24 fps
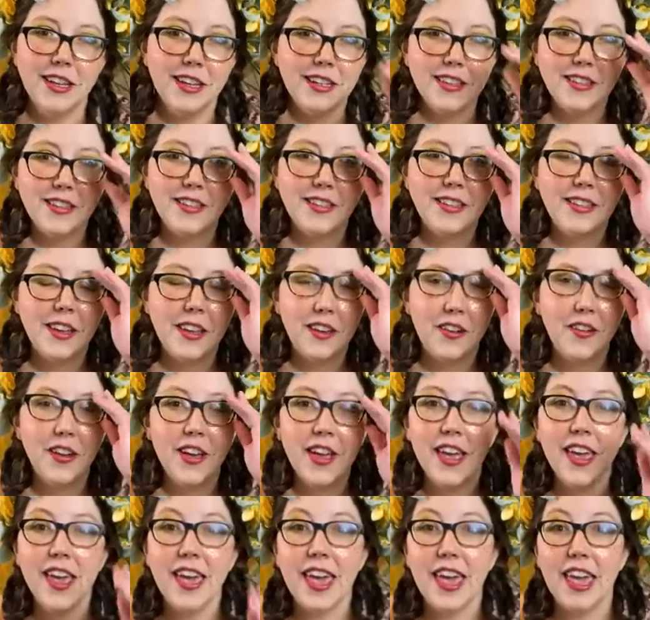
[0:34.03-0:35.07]
So
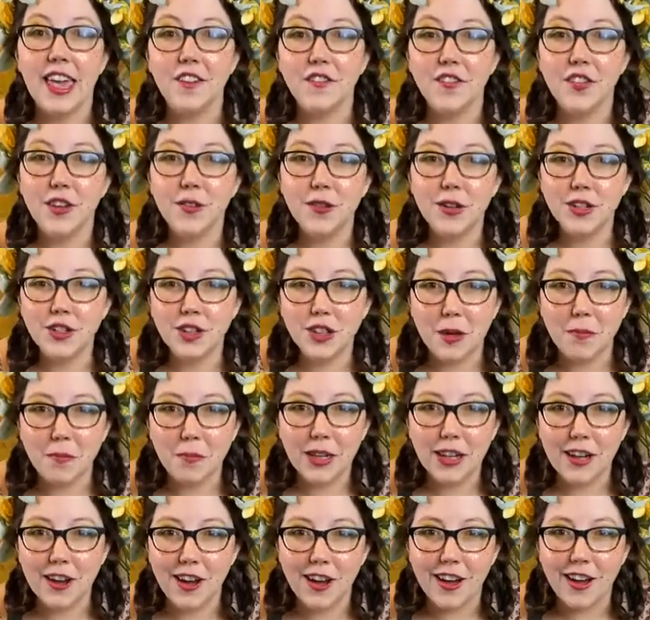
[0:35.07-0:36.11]
if you are
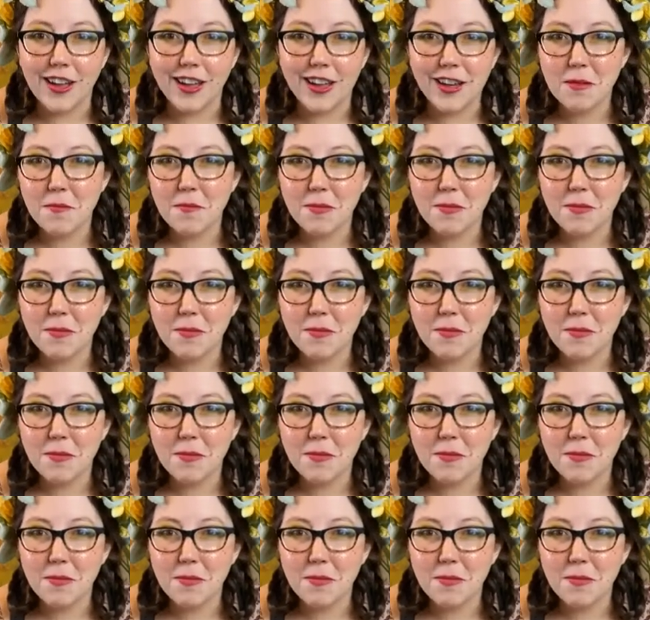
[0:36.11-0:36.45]
jumping on,